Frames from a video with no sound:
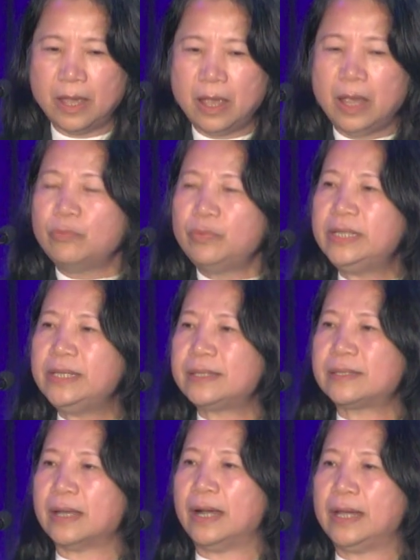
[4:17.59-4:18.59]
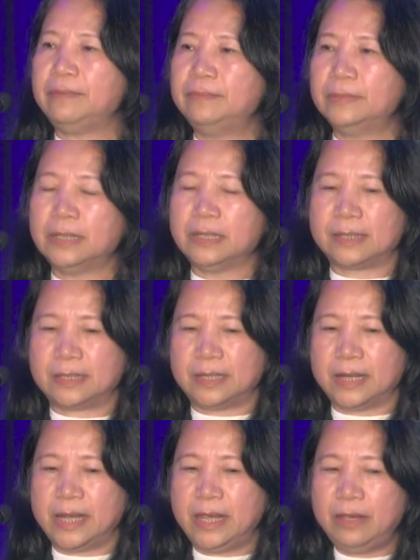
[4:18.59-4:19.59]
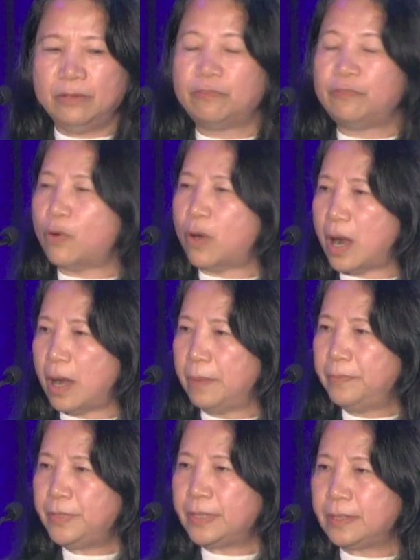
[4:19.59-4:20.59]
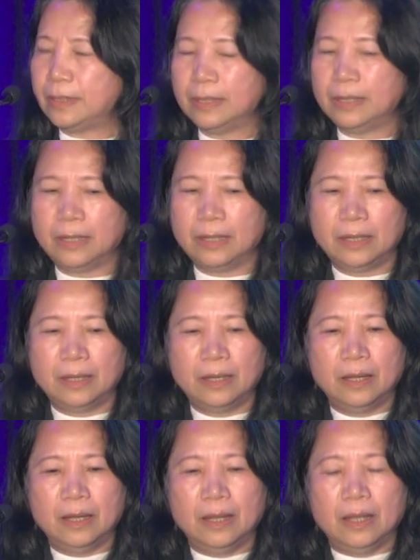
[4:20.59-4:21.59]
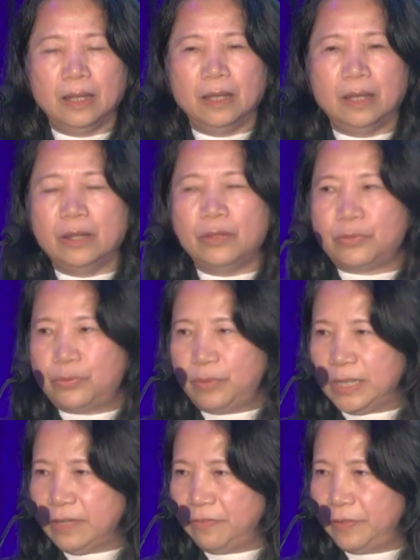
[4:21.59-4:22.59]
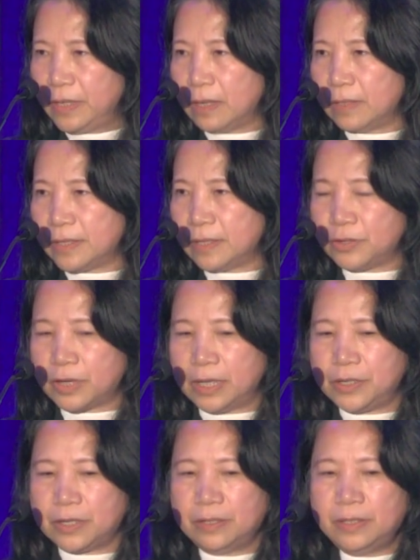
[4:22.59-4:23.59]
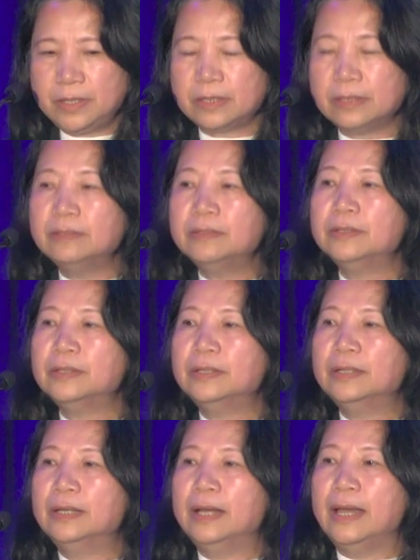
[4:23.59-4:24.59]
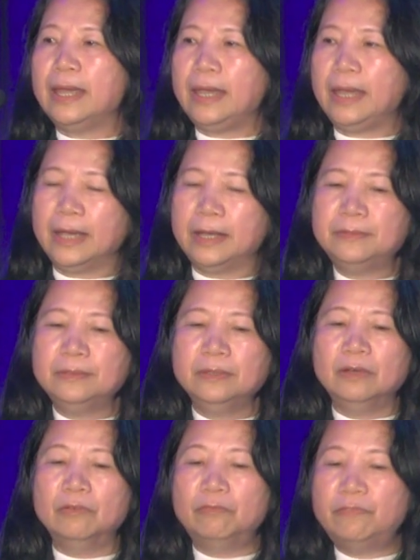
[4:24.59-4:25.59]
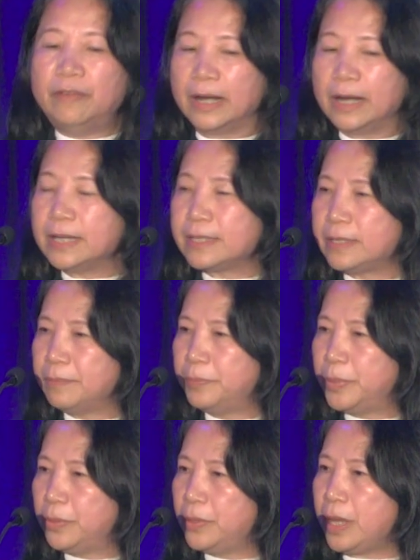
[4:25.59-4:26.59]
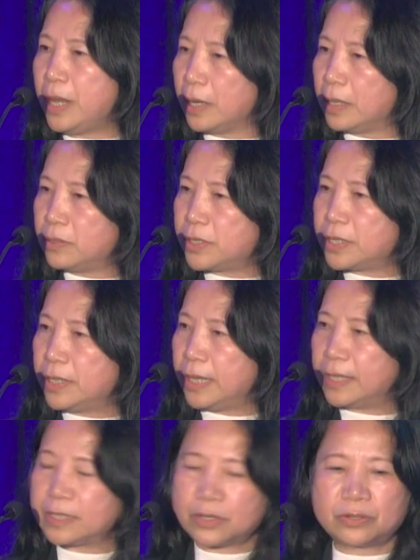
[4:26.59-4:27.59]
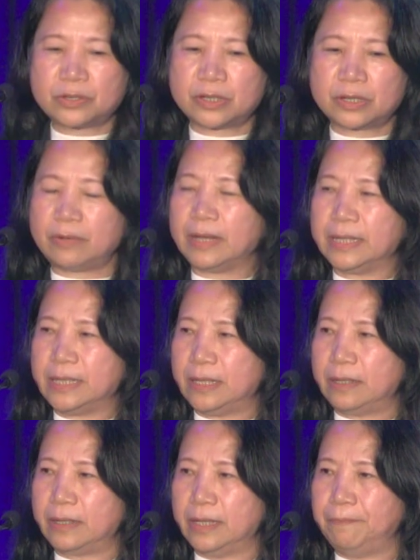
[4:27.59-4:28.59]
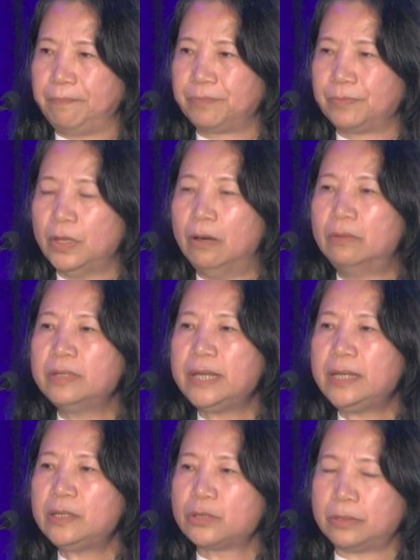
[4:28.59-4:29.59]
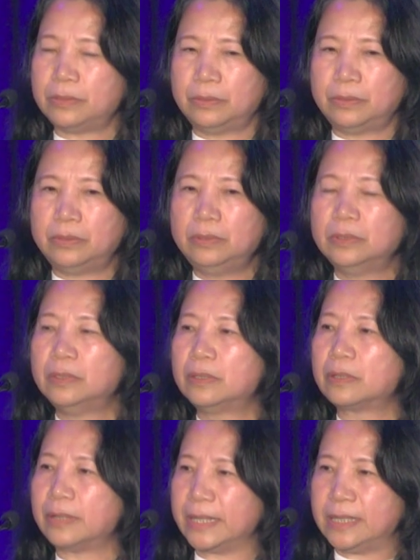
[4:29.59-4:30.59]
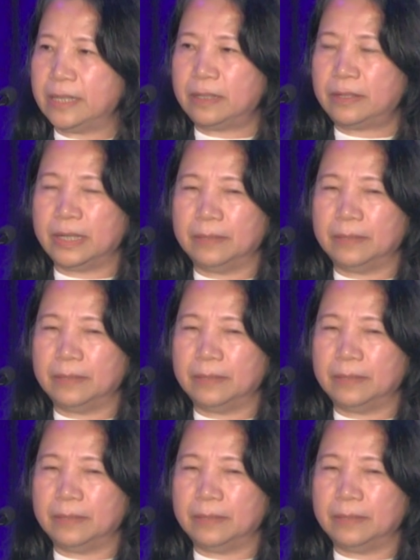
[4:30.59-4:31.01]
we designed a study, 4 arms, 3 different concentrations, and very simple inclusion-exclusion criteria. Only 2 criteria,